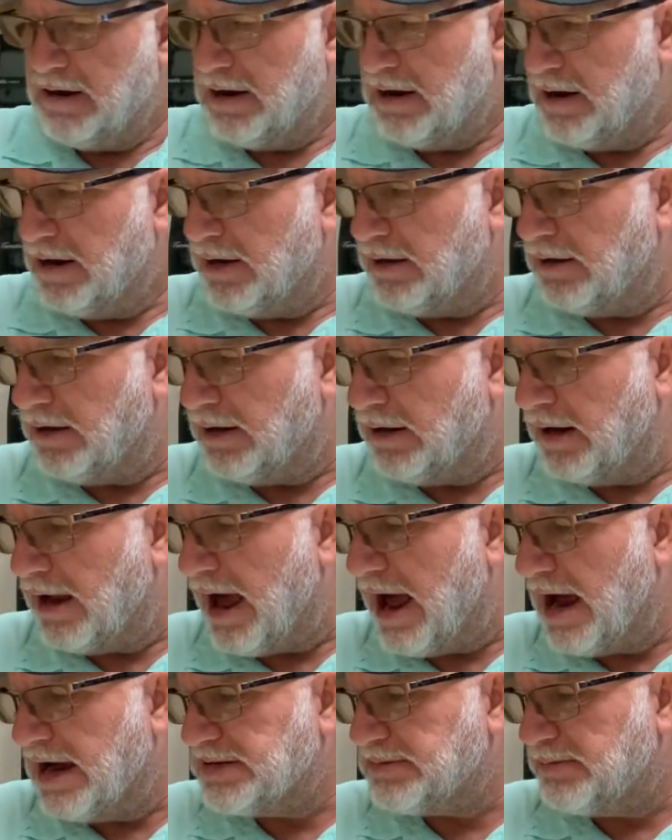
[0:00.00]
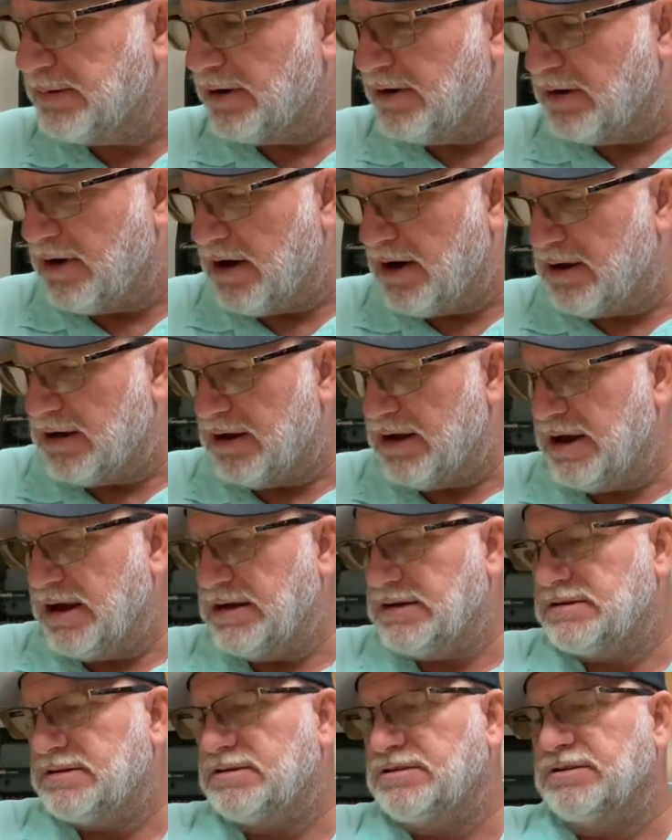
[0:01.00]
And then last but not
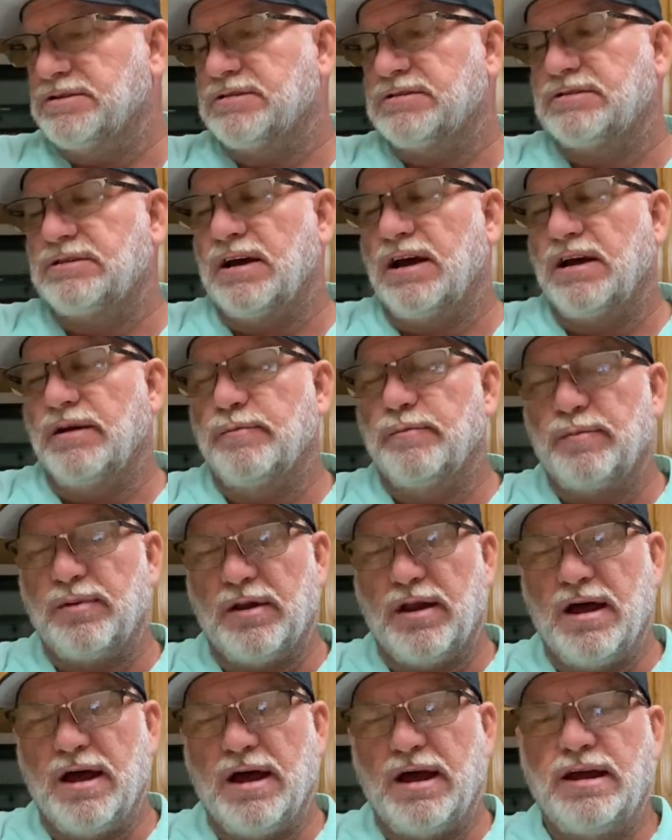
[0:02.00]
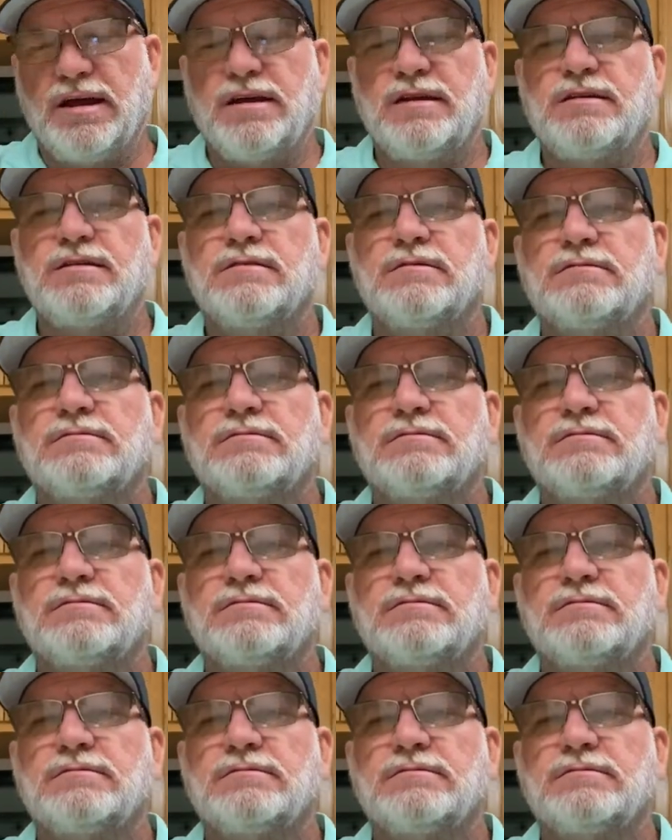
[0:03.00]
least, just a plain